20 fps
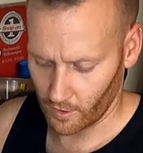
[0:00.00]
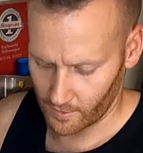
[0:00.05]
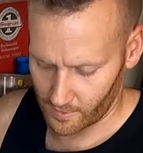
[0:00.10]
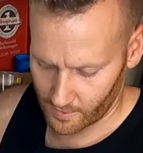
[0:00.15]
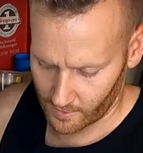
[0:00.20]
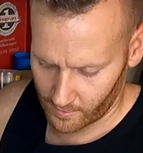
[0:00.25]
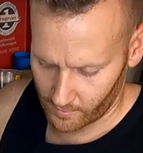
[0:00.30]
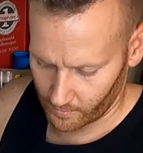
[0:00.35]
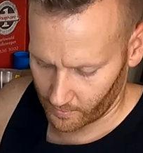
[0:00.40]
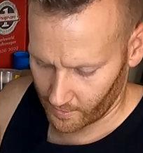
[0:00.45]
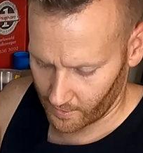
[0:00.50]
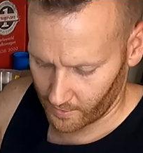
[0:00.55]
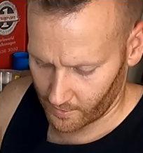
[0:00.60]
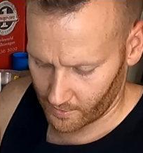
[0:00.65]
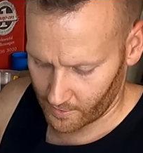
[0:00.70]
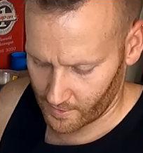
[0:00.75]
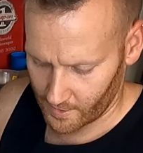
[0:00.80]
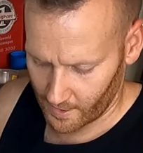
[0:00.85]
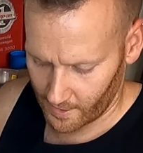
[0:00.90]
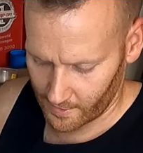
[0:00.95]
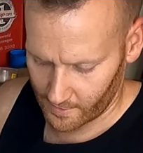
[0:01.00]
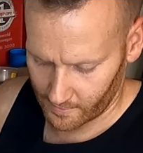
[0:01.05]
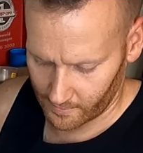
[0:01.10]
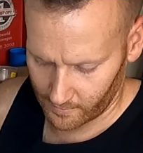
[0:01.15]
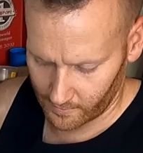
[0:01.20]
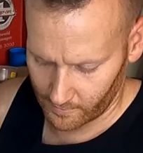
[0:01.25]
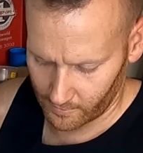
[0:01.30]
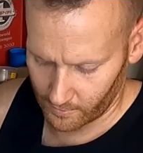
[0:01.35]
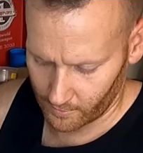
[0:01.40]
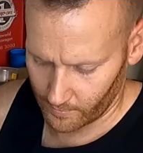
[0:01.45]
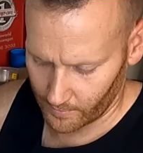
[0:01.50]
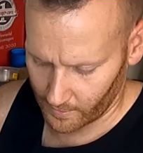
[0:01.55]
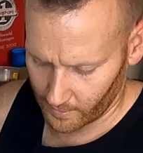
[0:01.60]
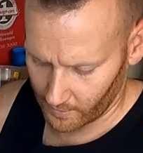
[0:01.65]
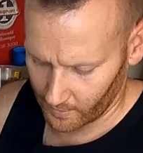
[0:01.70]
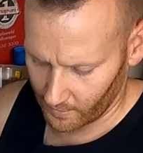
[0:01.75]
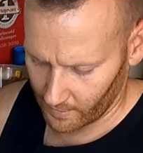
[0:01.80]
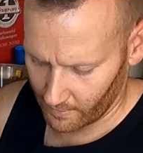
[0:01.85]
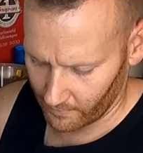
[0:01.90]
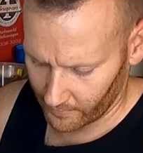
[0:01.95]
right, so this one here just takes a little bit
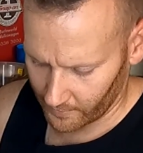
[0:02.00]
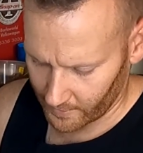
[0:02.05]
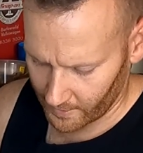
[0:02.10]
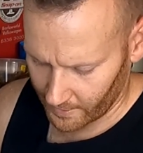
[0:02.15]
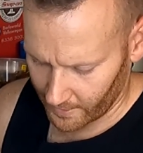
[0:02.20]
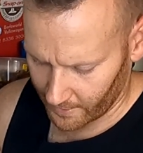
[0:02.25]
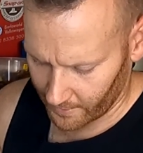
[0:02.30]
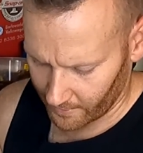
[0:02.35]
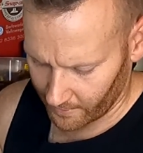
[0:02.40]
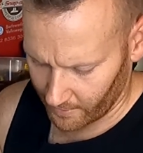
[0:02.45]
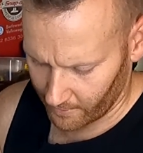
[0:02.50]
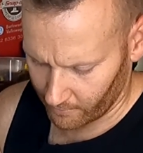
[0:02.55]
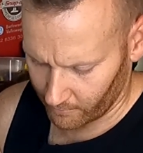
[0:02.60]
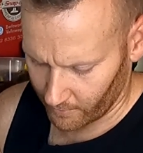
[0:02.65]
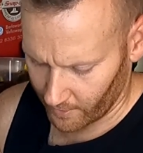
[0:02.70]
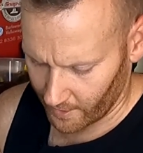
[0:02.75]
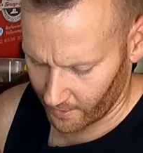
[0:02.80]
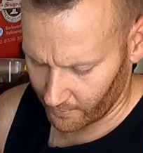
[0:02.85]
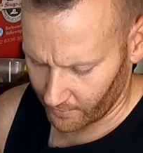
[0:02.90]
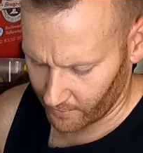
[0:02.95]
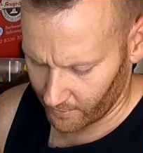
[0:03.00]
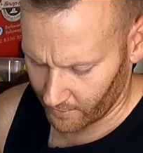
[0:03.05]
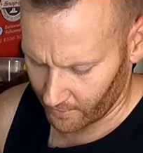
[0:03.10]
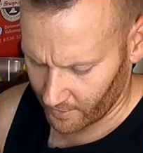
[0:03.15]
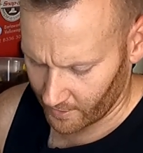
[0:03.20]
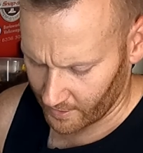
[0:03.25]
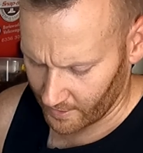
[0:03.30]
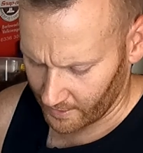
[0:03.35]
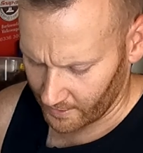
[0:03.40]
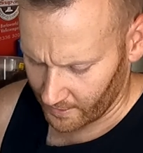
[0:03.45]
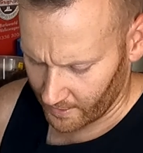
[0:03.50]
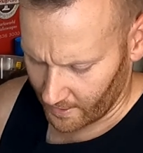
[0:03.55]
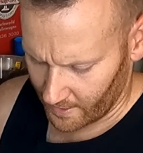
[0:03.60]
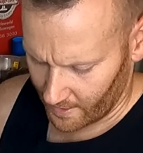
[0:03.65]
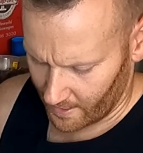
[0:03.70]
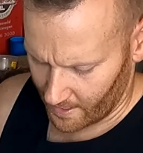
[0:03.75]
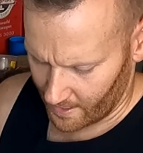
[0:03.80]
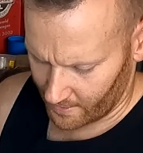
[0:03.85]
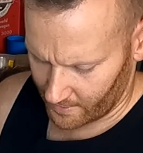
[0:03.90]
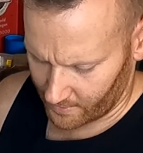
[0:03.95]
of loving to get it around the
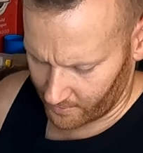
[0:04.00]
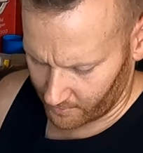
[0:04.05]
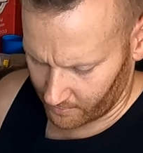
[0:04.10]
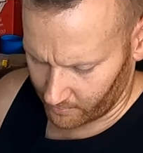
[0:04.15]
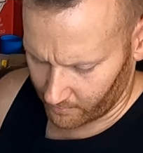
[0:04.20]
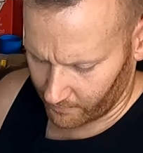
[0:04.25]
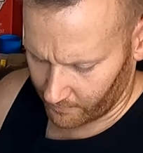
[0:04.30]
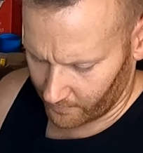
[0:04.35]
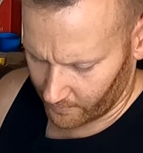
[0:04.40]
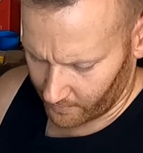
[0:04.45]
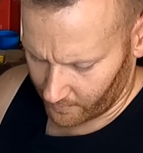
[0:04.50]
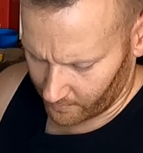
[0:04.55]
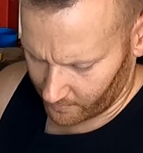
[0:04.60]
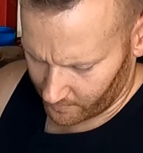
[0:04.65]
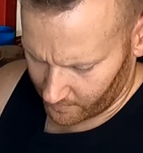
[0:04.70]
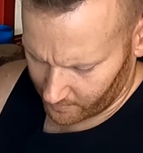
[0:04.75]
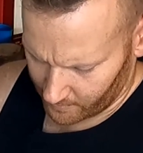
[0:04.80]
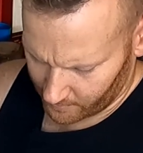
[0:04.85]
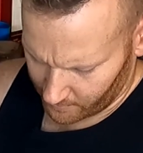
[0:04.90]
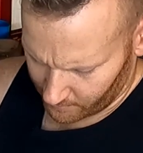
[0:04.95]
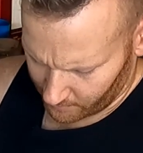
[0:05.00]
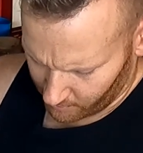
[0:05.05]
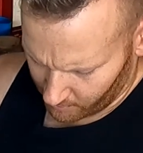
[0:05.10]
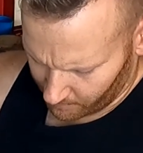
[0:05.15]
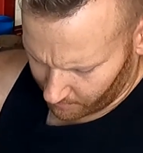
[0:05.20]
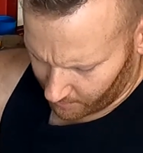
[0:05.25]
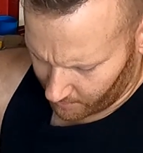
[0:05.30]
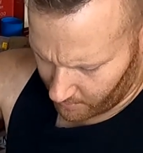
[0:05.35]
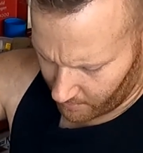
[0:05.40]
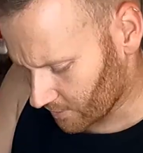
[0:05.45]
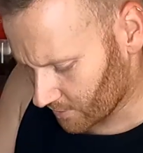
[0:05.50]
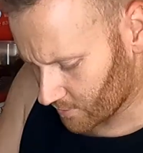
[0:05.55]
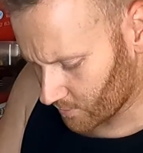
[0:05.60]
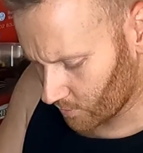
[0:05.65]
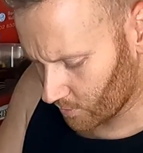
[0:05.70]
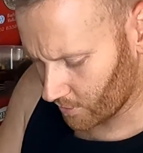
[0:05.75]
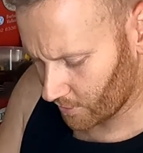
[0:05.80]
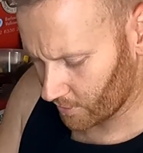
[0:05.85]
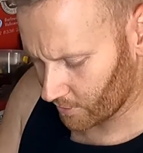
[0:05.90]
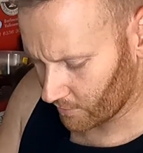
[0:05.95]
outside of the stop. So just
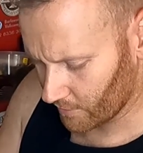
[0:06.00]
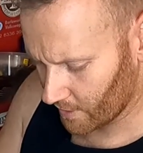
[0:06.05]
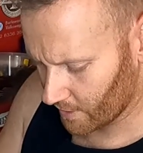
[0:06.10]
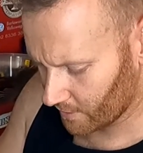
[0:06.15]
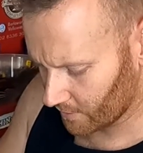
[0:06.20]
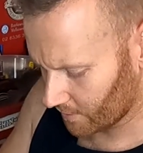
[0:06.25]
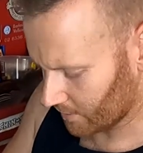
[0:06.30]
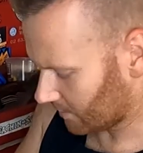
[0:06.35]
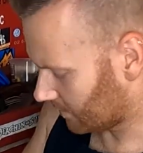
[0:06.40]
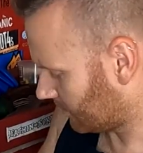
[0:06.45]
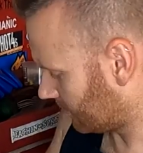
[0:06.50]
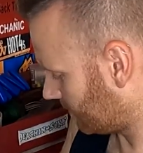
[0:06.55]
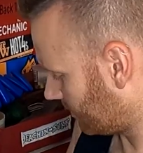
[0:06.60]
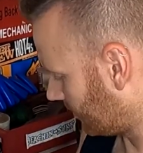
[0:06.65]
work it around there.